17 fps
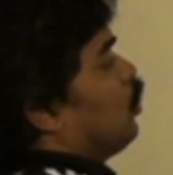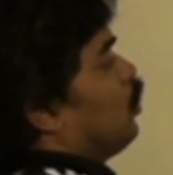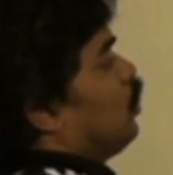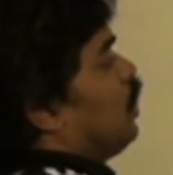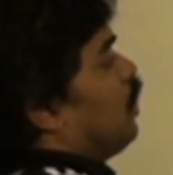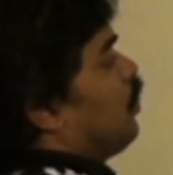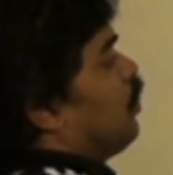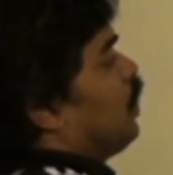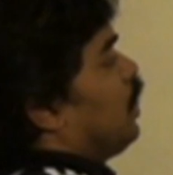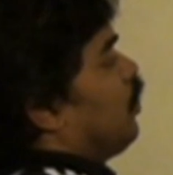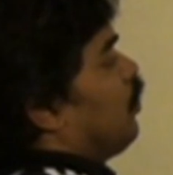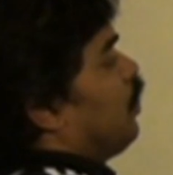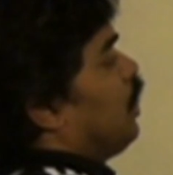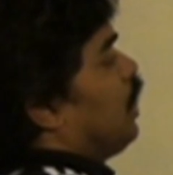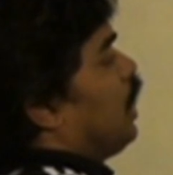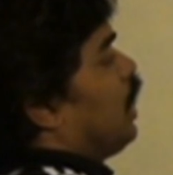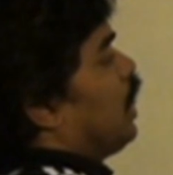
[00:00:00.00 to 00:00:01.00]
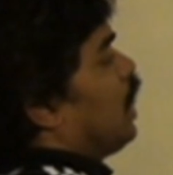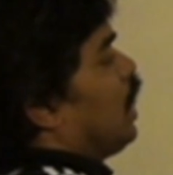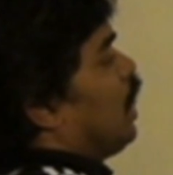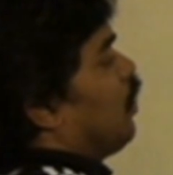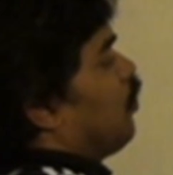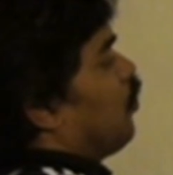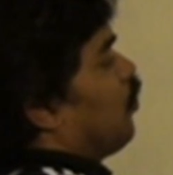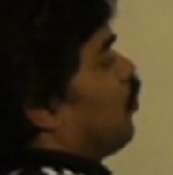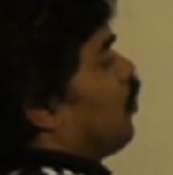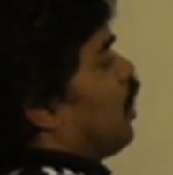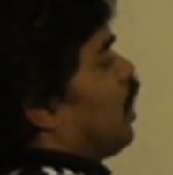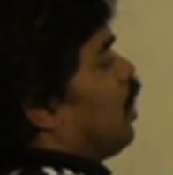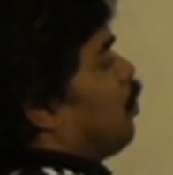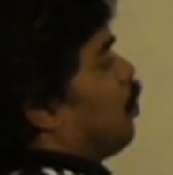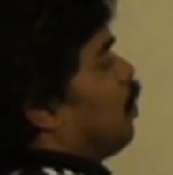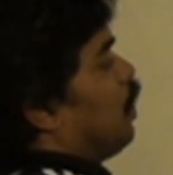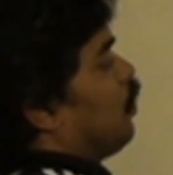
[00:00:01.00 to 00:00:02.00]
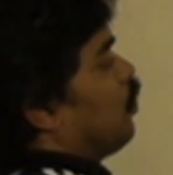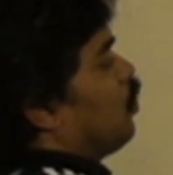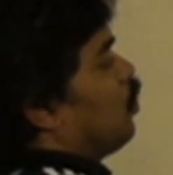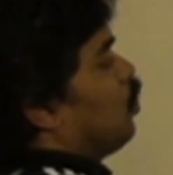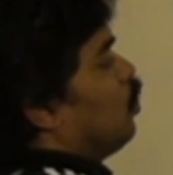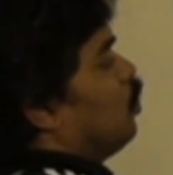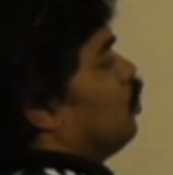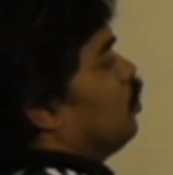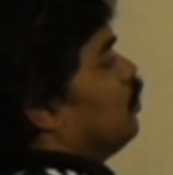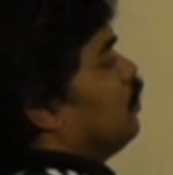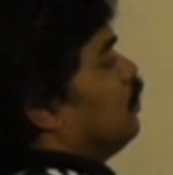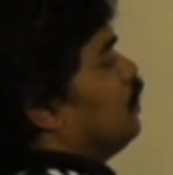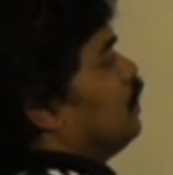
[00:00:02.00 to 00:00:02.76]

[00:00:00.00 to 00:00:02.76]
So let's say if you take fk plus 2,